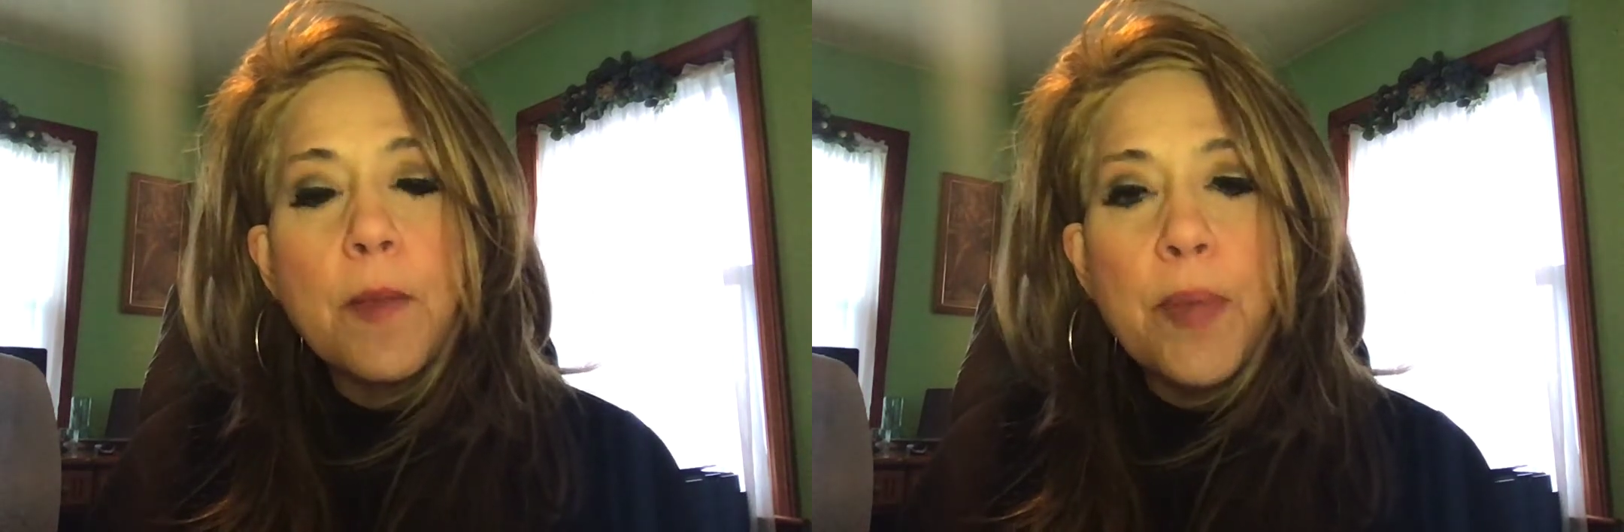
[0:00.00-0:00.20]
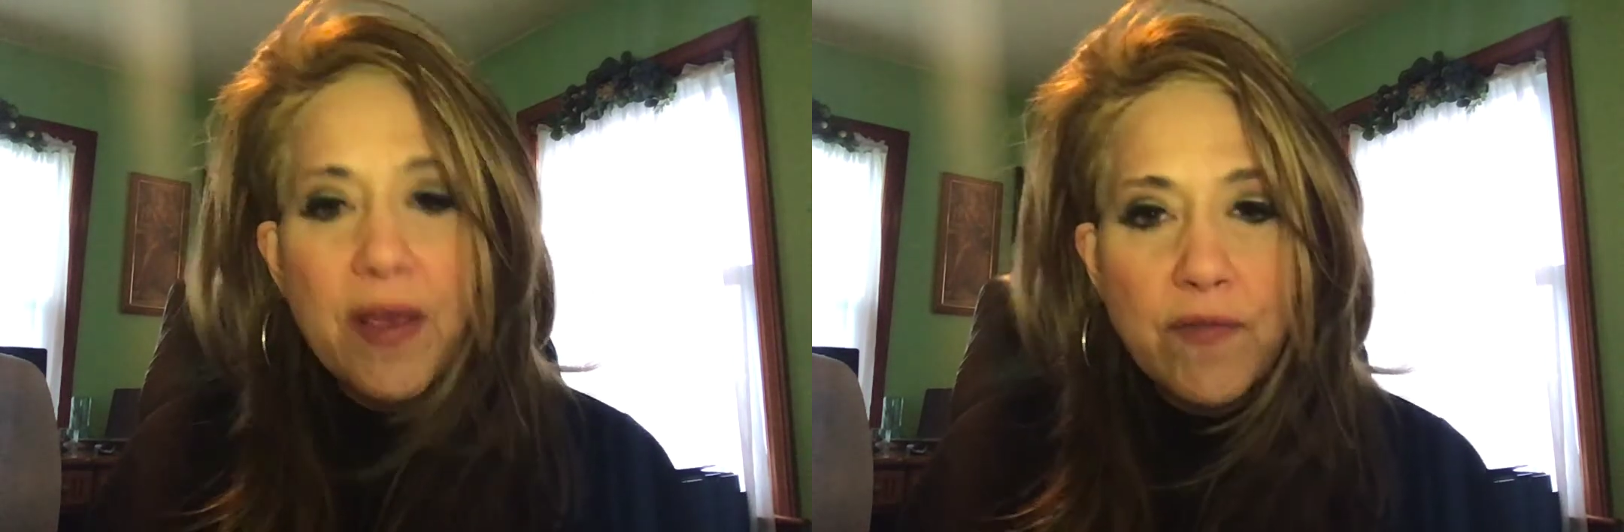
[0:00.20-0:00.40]

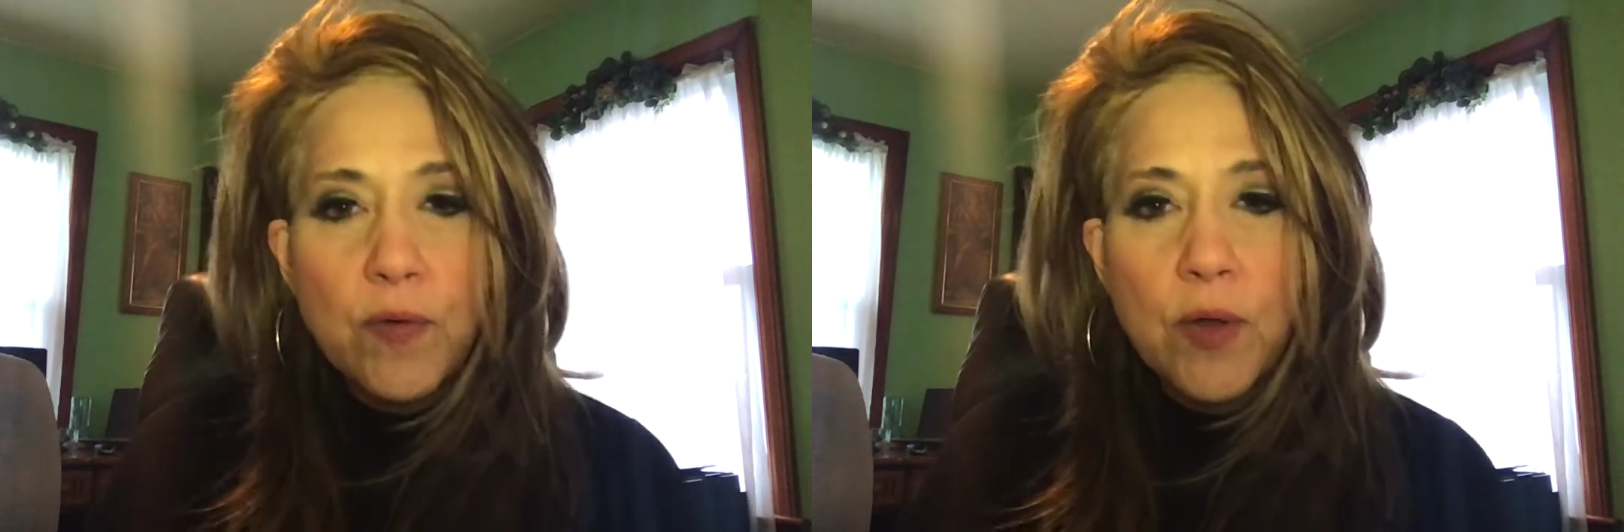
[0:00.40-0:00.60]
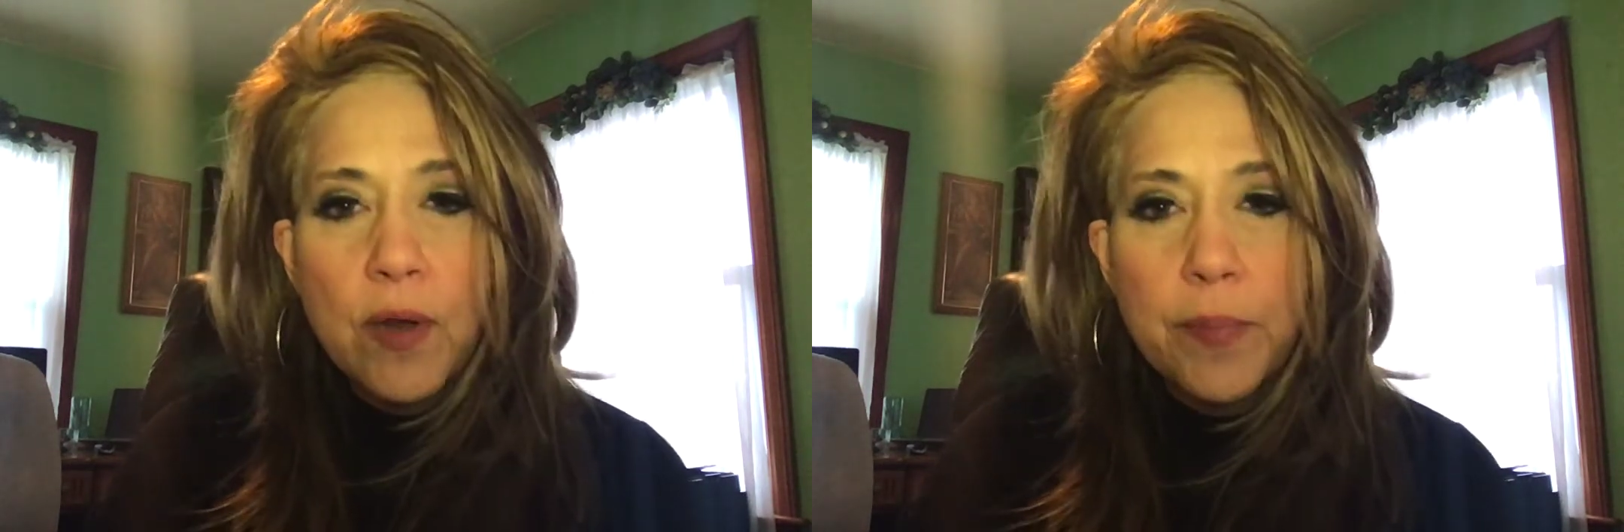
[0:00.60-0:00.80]

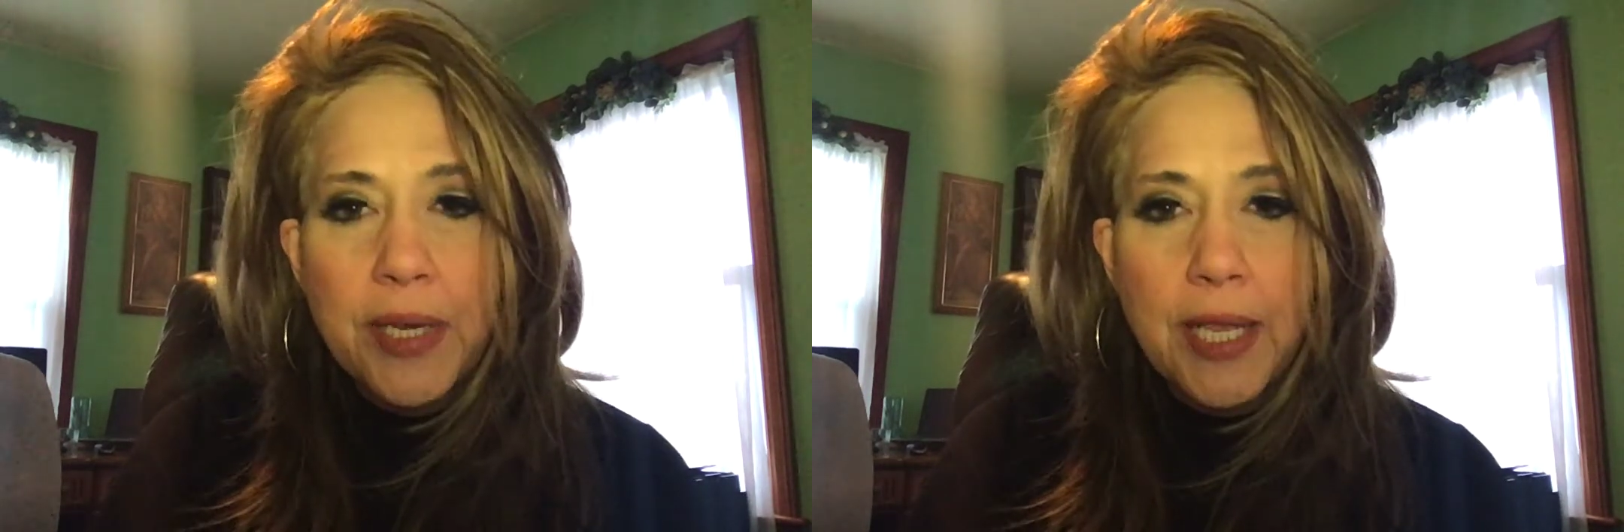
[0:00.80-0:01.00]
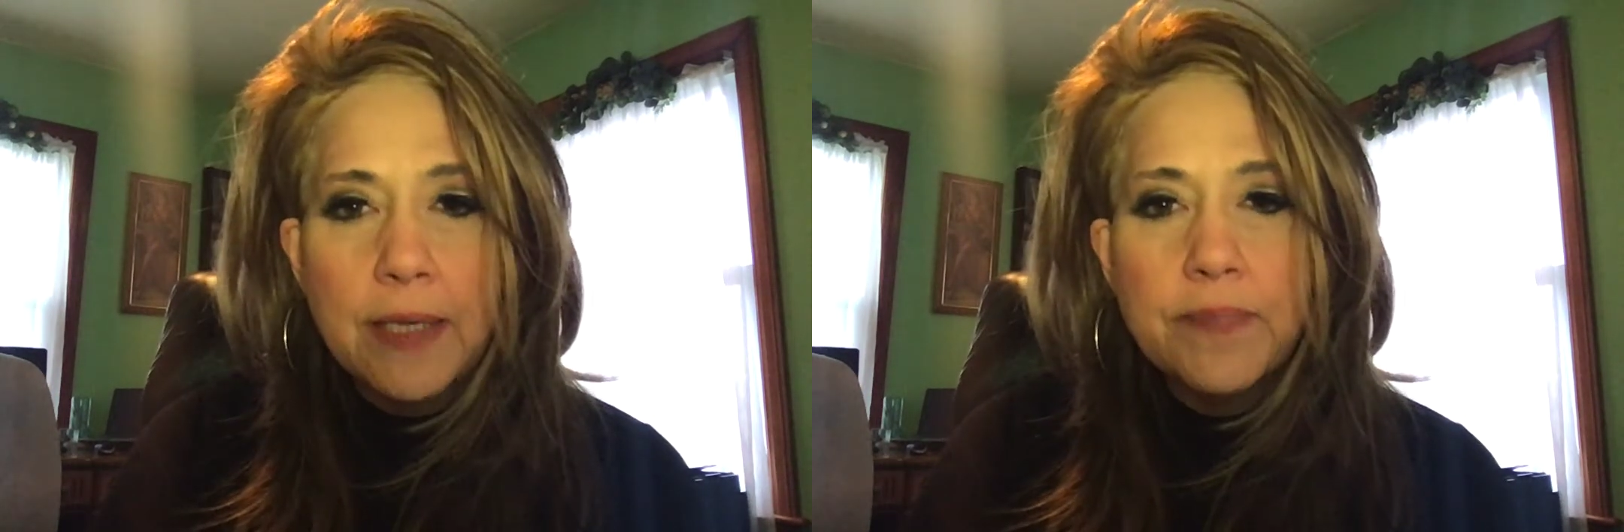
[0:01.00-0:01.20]
payphone
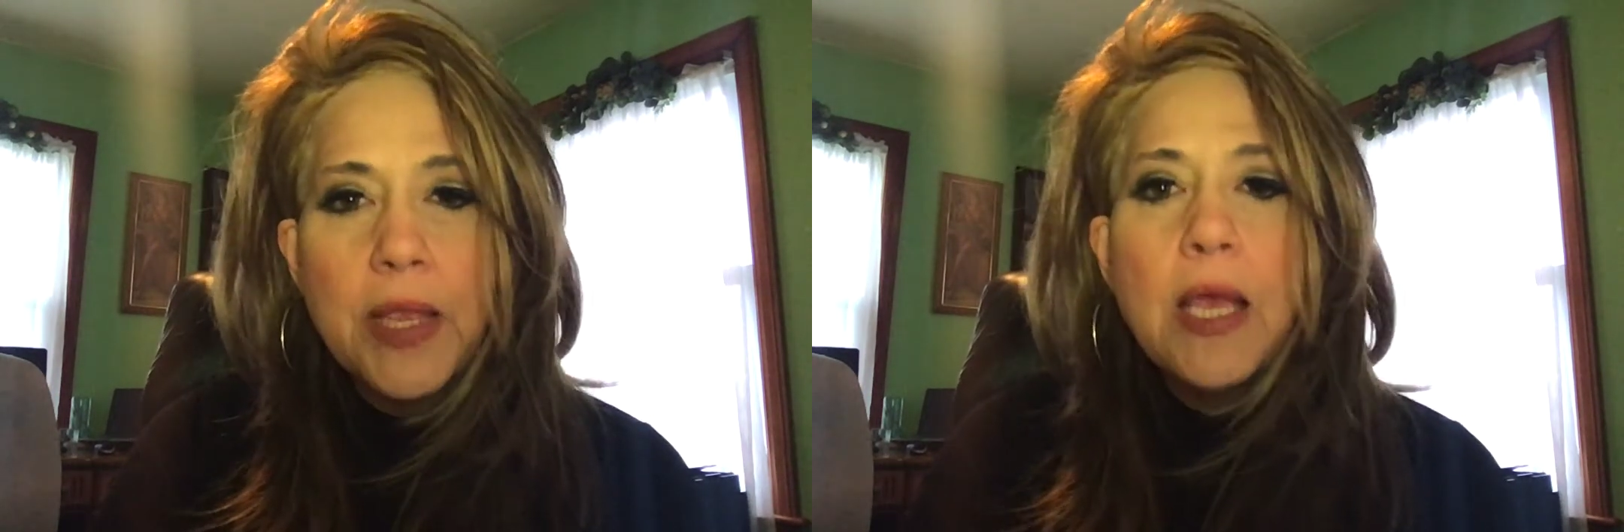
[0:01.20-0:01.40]
company.